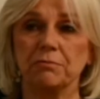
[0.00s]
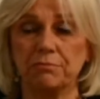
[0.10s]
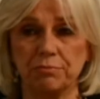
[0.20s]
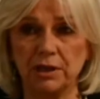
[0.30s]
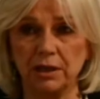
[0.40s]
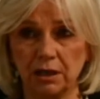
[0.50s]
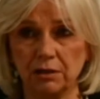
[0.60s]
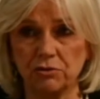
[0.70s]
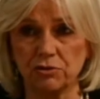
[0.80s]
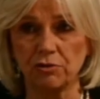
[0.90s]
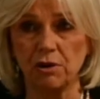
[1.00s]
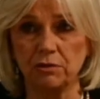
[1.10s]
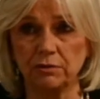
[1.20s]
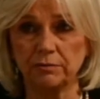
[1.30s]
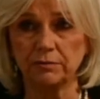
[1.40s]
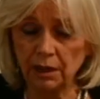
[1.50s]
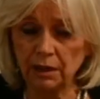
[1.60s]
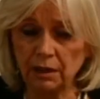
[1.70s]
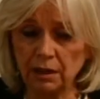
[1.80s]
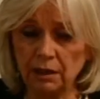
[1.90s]
breathing control
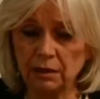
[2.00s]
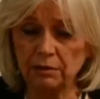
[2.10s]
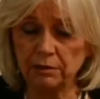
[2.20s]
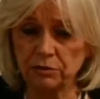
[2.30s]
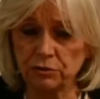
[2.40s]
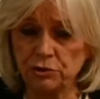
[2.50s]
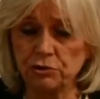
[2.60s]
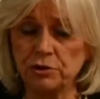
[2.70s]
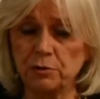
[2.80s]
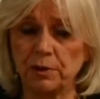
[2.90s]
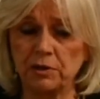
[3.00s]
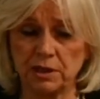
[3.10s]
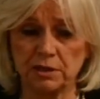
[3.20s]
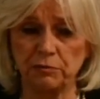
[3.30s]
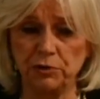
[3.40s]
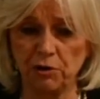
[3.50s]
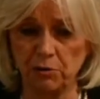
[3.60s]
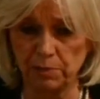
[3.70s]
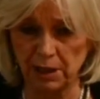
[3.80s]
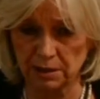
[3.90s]
due to the process of
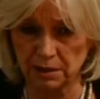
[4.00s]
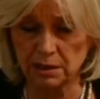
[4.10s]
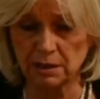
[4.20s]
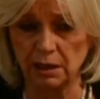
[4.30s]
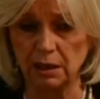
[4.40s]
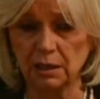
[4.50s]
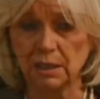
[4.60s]
neuroplasticity